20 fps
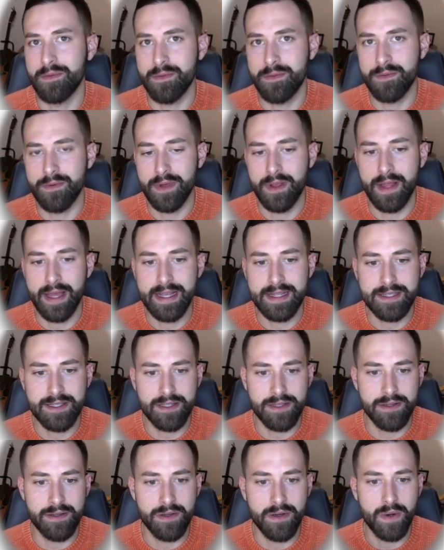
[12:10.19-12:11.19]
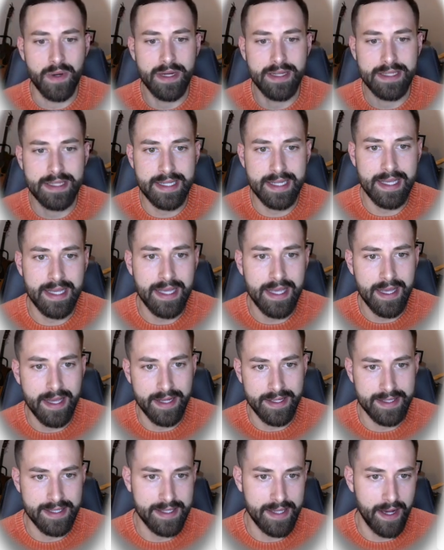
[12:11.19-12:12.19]
relate to tea
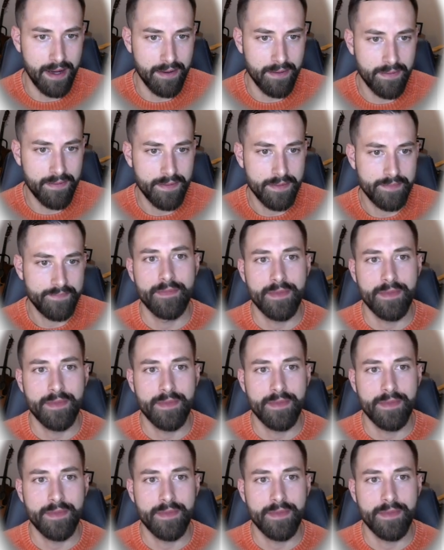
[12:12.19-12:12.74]
itself.